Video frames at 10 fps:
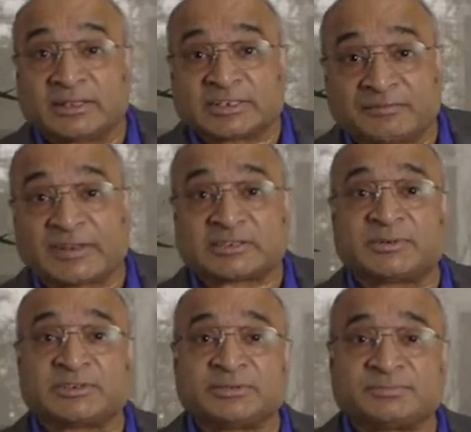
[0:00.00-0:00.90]
this
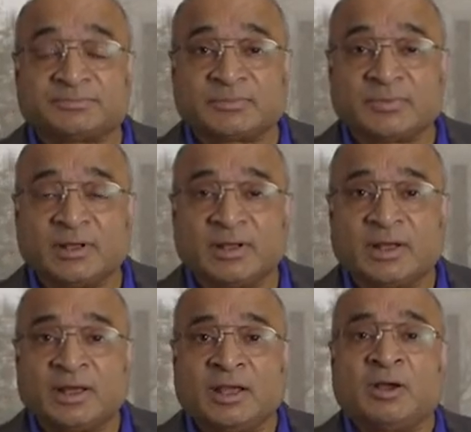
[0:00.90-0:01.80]
investment?
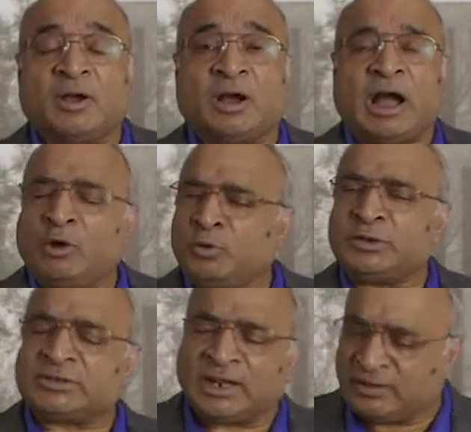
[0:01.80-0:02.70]
How do you
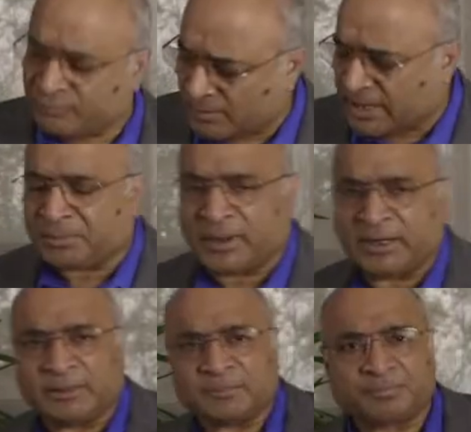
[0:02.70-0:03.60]
tell if you make
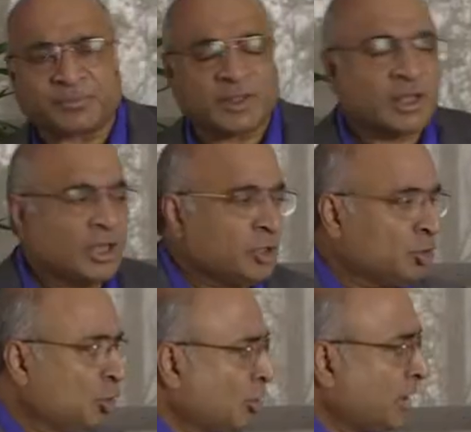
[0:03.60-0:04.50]
money? You
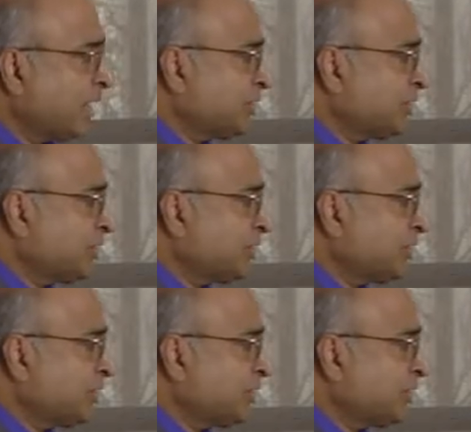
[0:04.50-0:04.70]
look at